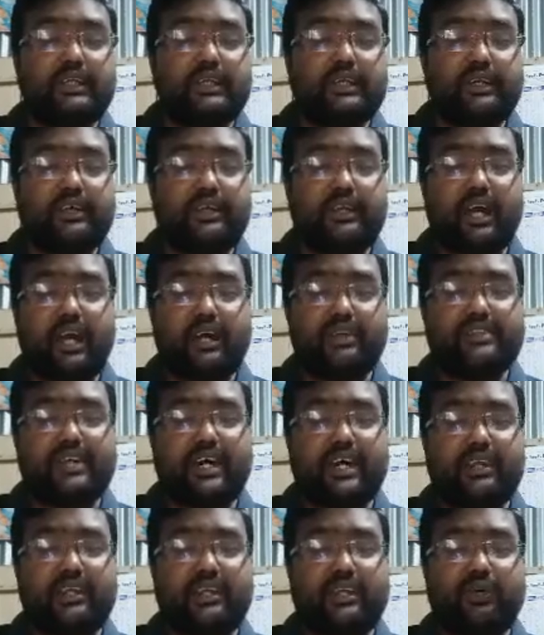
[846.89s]
He has
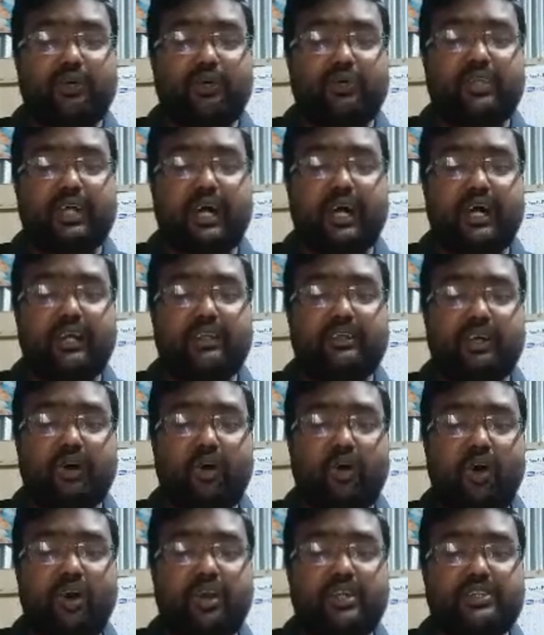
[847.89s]
argued that the
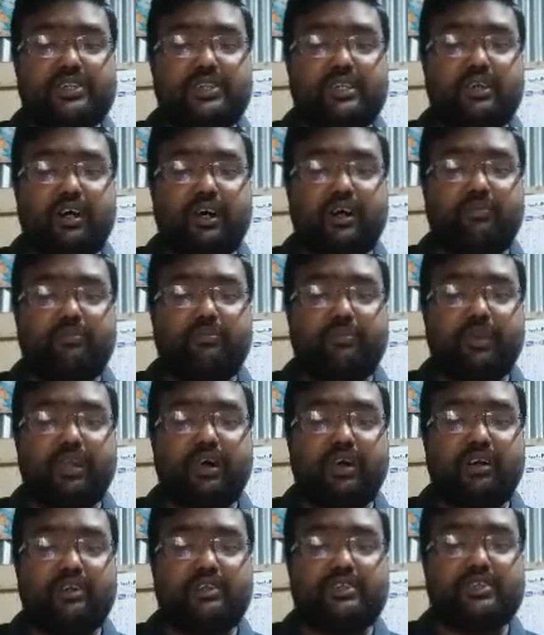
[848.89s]
origin of
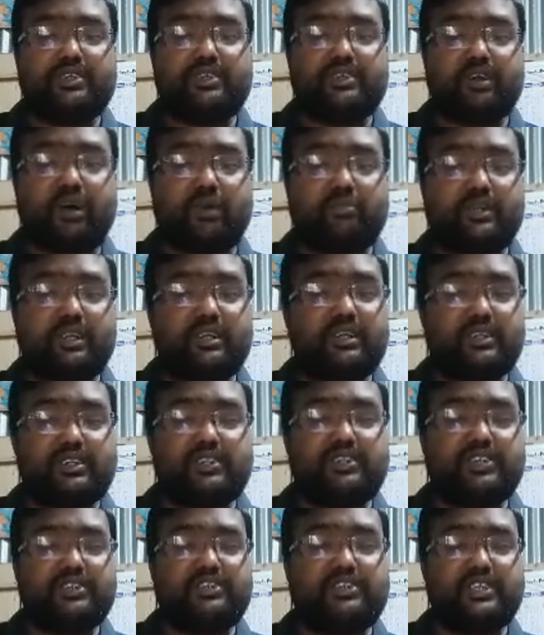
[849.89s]
the
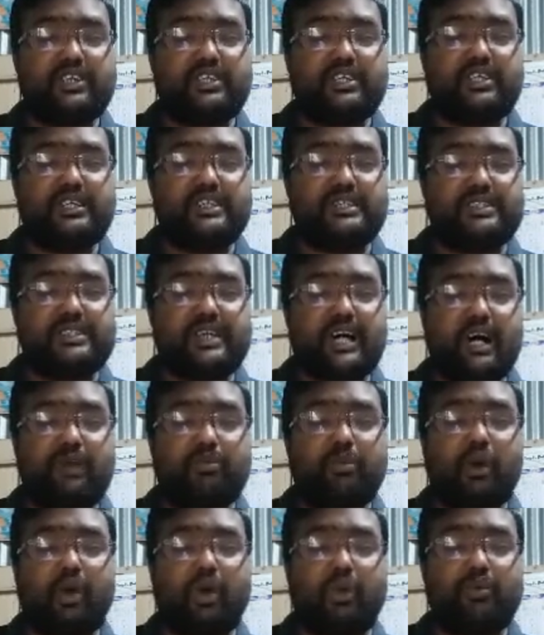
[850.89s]
larger cities
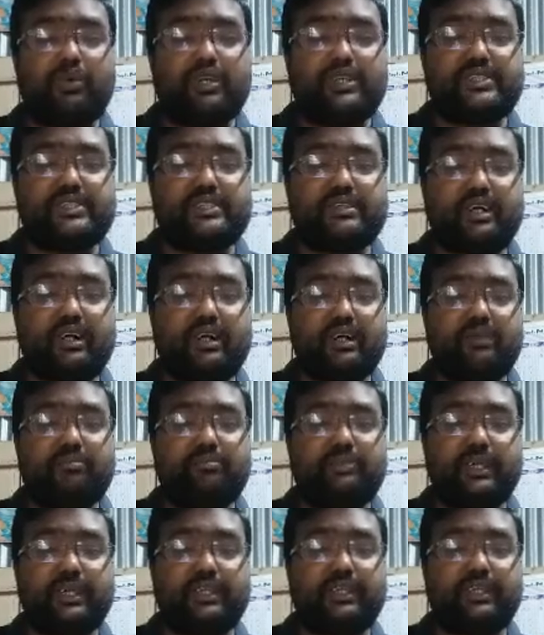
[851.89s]
have always
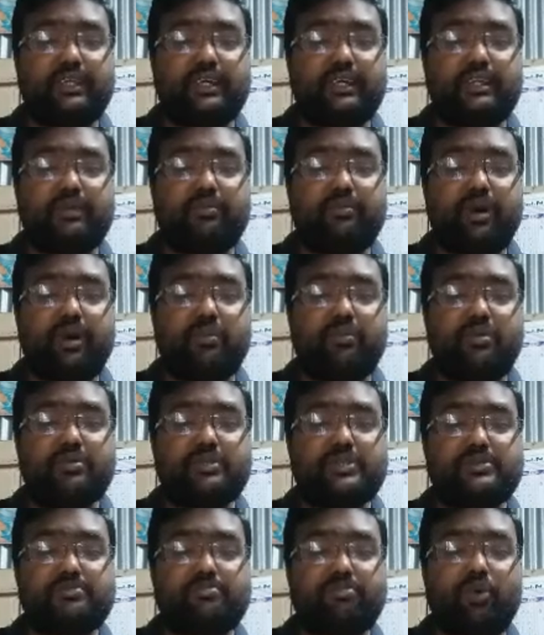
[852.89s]
been in the form
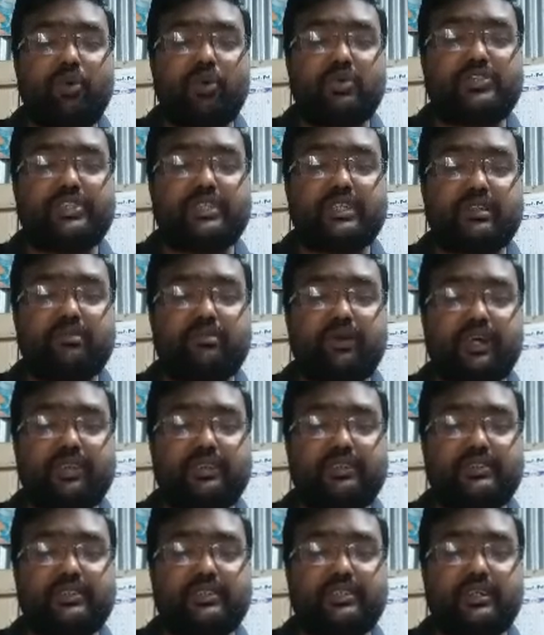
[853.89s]
of small
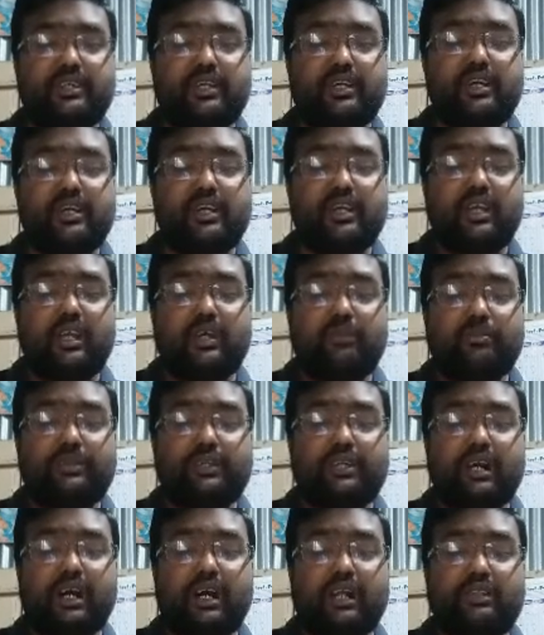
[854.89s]
settlements.
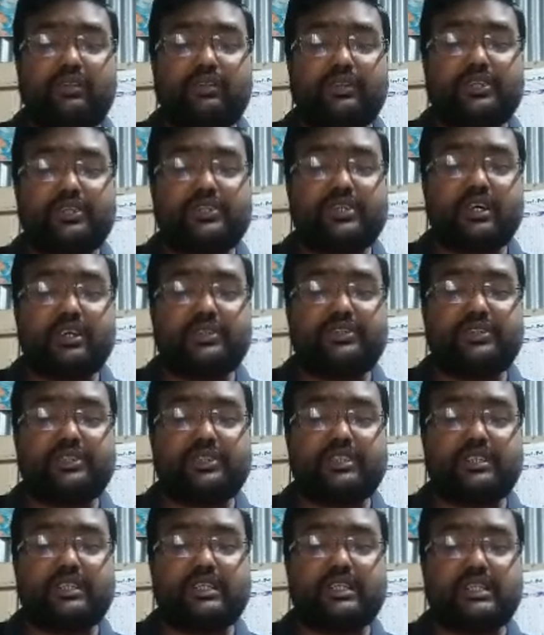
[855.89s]
Ibn Khaldun is
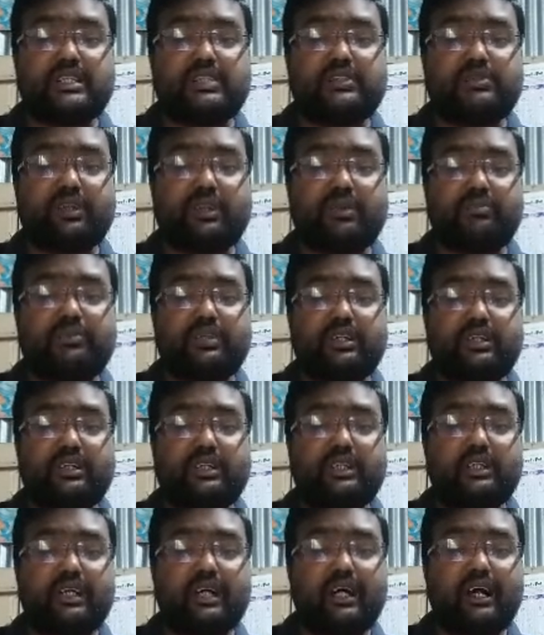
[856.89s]
considered as one of
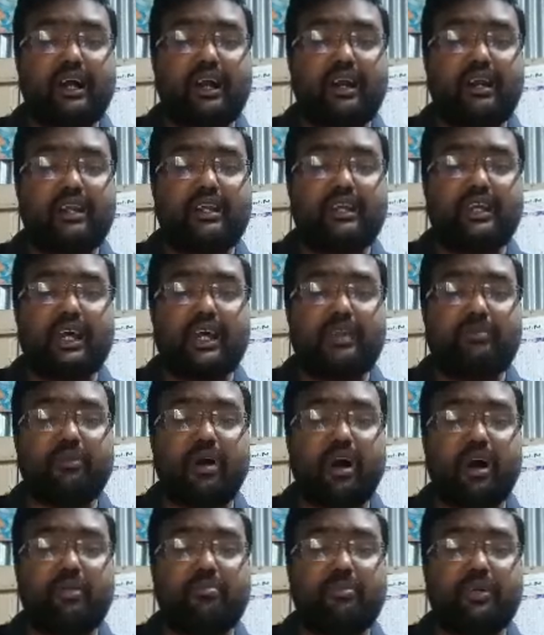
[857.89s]
the early
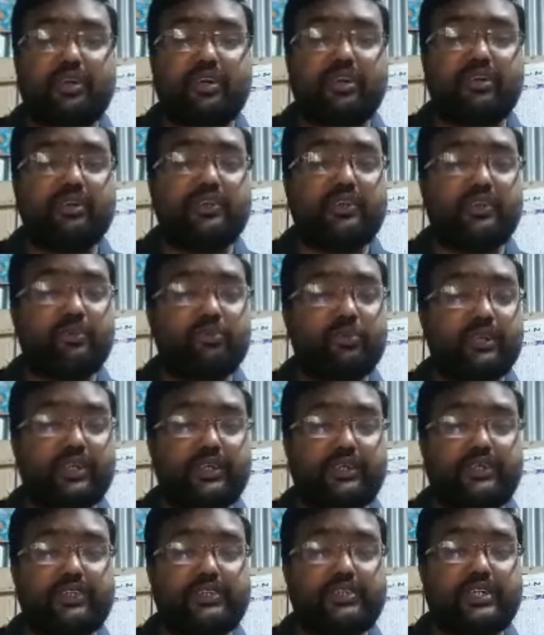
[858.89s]
environmental
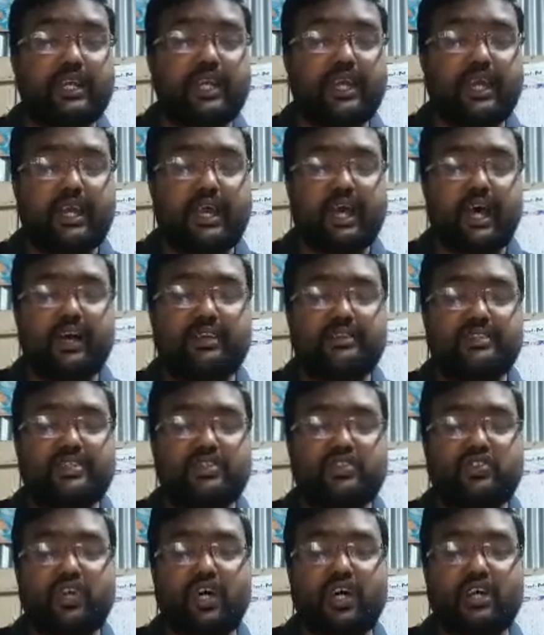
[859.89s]
determinists, as he
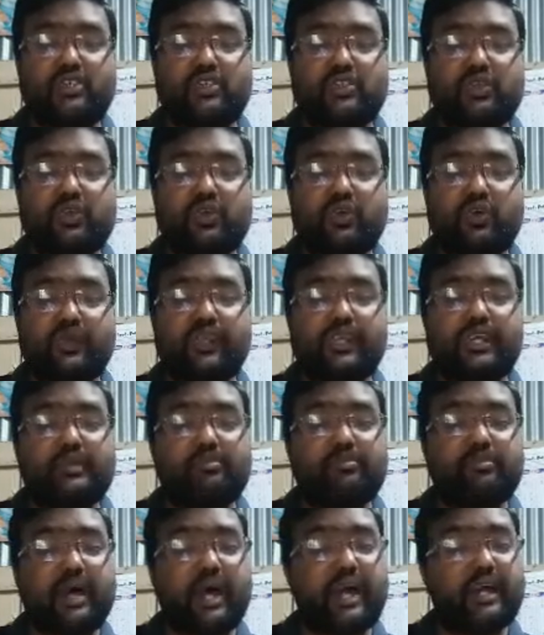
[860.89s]
tried to
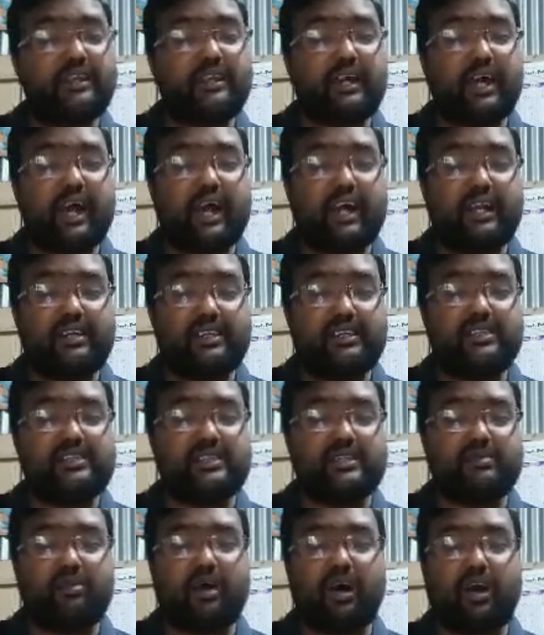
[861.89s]
correlate man and his
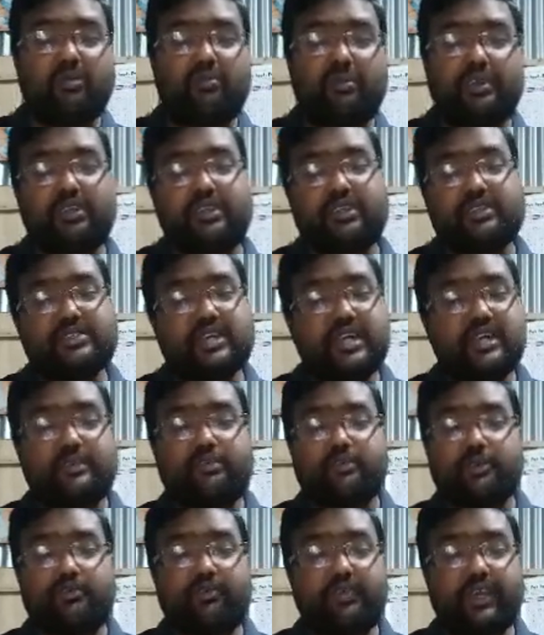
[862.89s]
environment in a
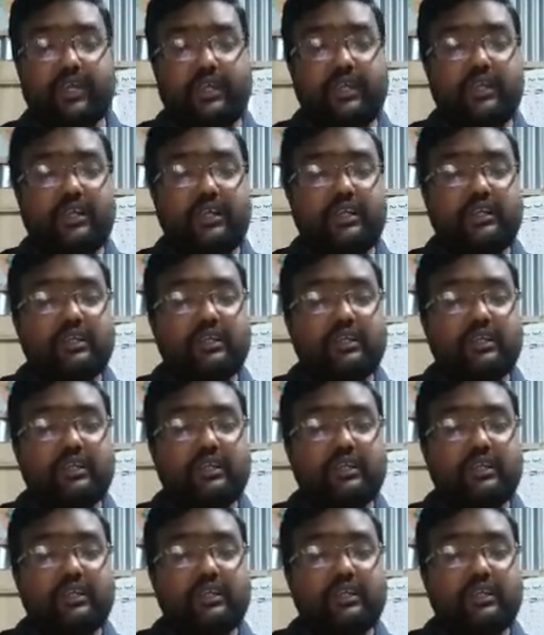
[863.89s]
scientific way.